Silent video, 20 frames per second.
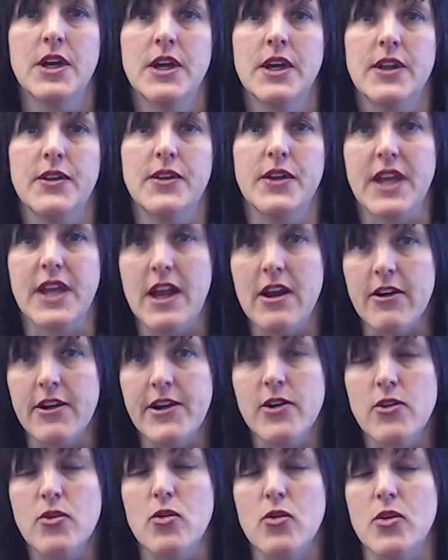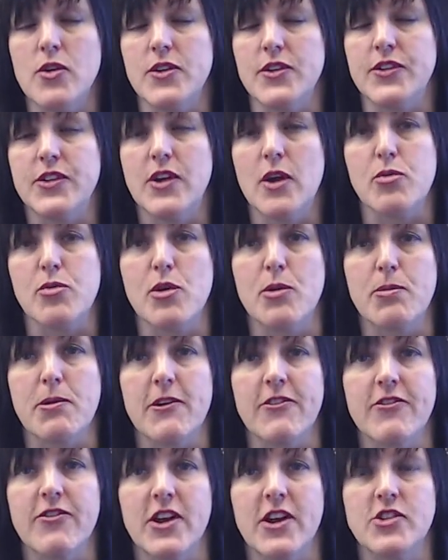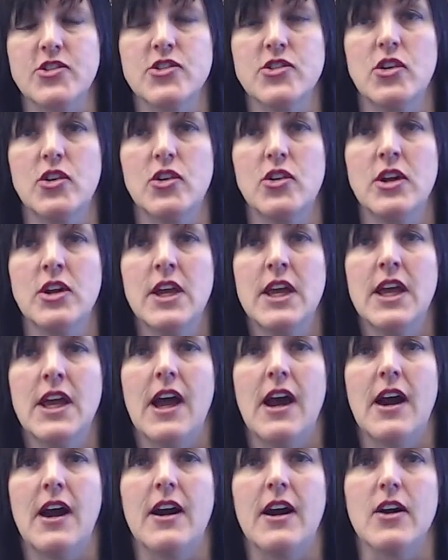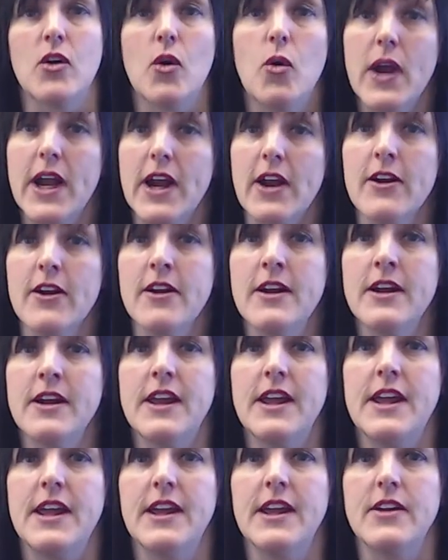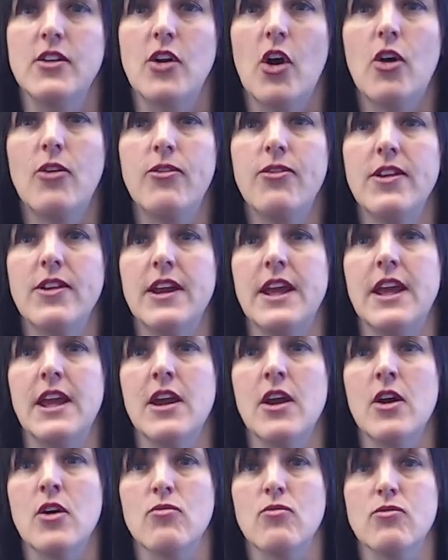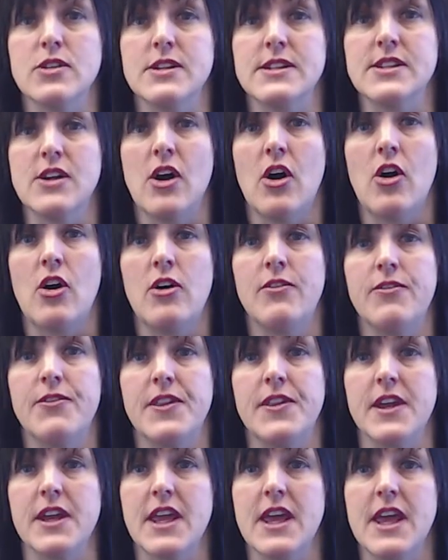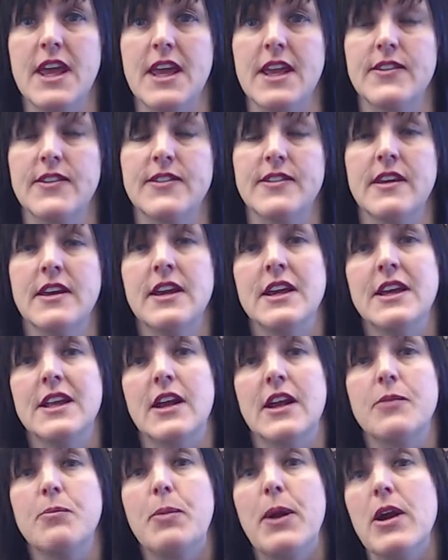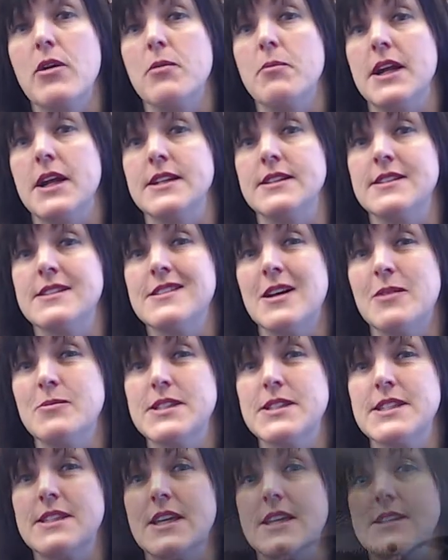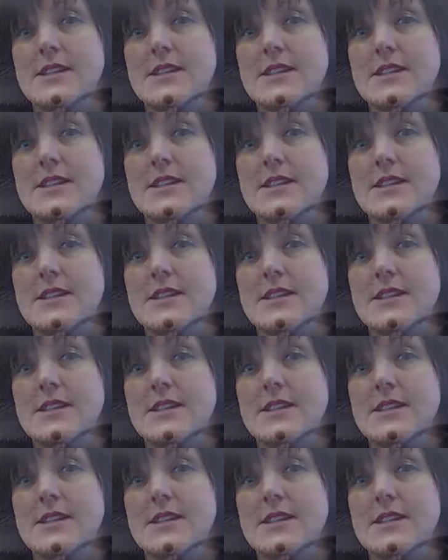the carrier or the subrogate professional quicker and hopefully resolve the case. And bear in mind, some states